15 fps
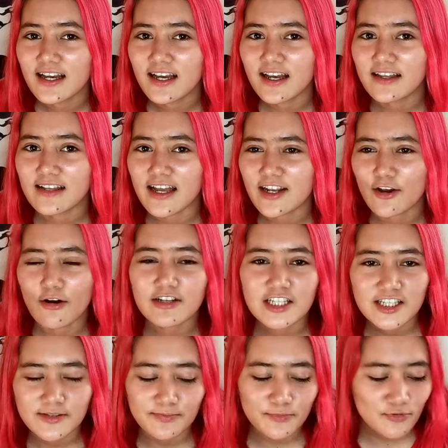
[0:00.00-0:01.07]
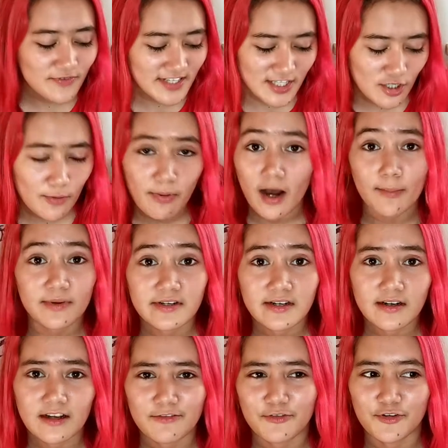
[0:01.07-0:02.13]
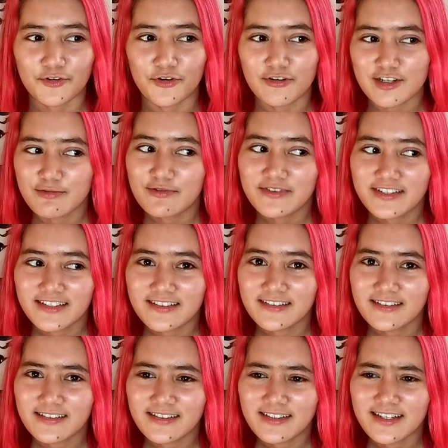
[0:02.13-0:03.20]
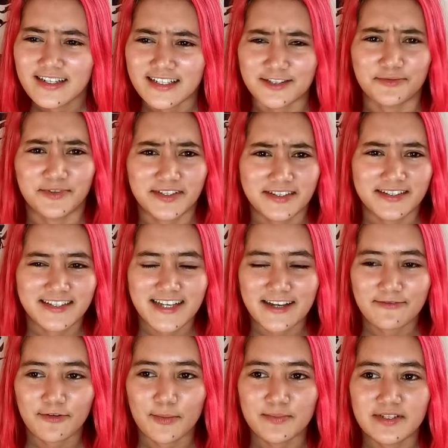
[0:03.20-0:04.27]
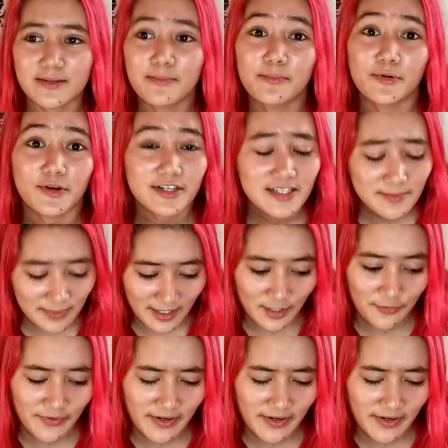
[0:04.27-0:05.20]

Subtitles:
And I know this movie's so popular. If you don't know this movie, it's like from Tim Burton, by the